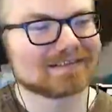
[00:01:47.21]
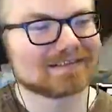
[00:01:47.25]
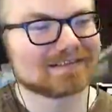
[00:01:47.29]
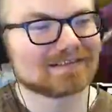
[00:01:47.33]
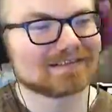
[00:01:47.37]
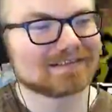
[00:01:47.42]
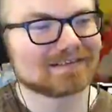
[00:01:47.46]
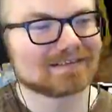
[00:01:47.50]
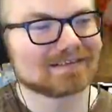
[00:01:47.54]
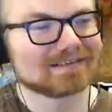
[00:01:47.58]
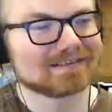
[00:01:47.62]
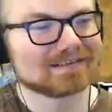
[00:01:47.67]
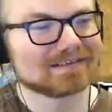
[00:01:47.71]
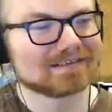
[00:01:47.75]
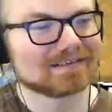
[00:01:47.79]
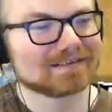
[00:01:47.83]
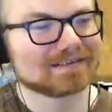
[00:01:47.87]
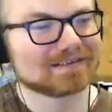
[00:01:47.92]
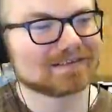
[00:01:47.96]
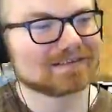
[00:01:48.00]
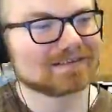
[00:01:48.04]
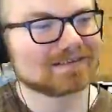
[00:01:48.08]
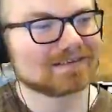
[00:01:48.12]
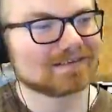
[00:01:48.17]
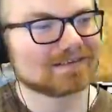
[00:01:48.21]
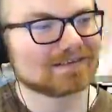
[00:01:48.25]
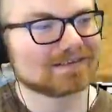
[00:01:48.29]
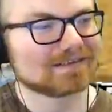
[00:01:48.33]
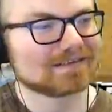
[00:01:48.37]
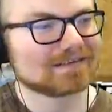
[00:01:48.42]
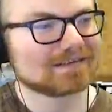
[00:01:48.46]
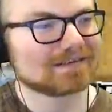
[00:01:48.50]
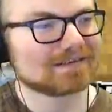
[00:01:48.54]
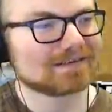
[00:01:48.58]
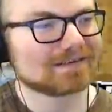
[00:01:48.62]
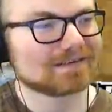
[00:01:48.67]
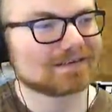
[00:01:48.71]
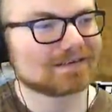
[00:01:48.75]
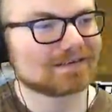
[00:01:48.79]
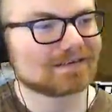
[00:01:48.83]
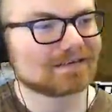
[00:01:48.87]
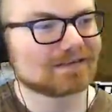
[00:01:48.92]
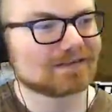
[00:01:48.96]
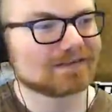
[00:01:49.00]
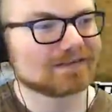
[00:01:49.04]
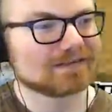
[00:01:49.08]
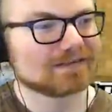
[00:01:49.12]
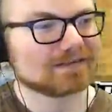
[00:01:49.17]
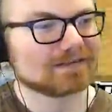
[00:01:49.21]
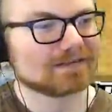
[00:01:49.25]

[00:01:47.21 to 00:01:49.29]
Nothing is said.